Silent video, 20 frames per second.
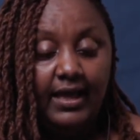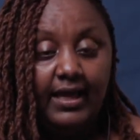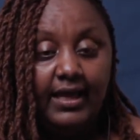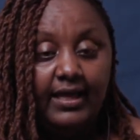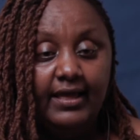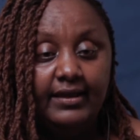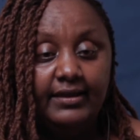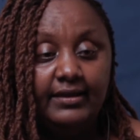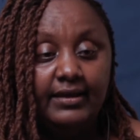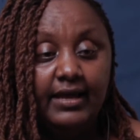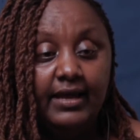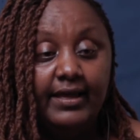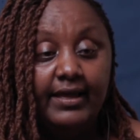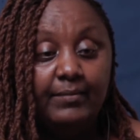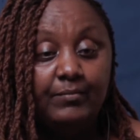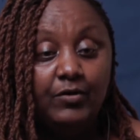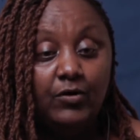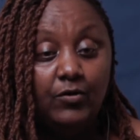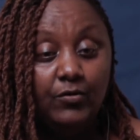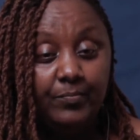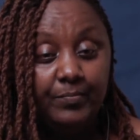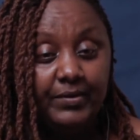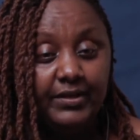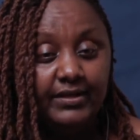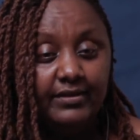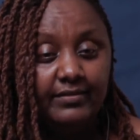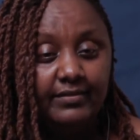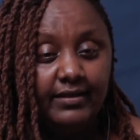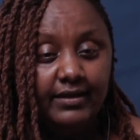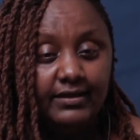And I am
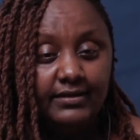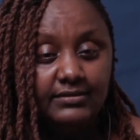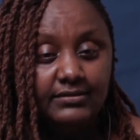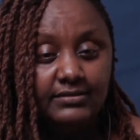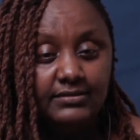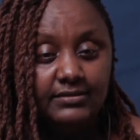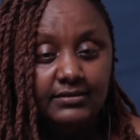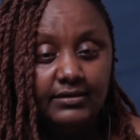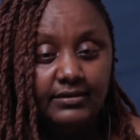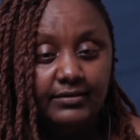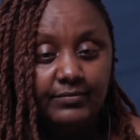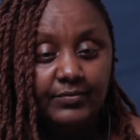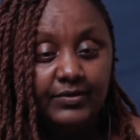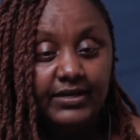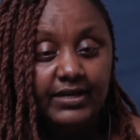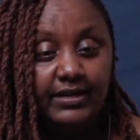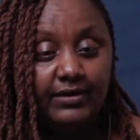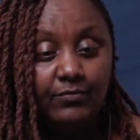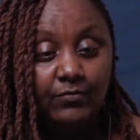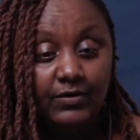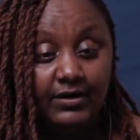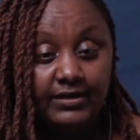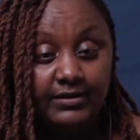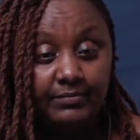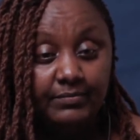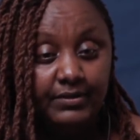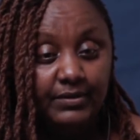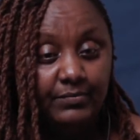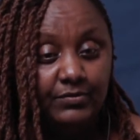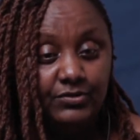hoping that we can,
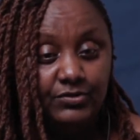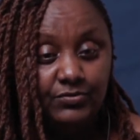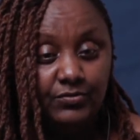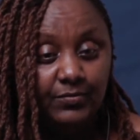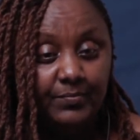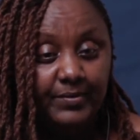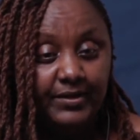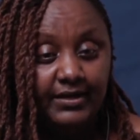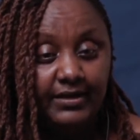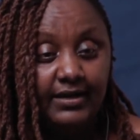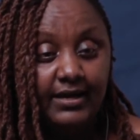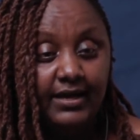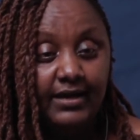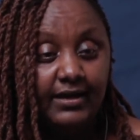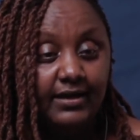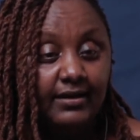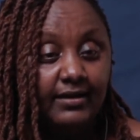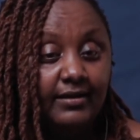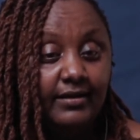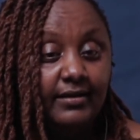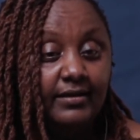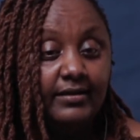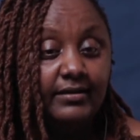one, be able to open a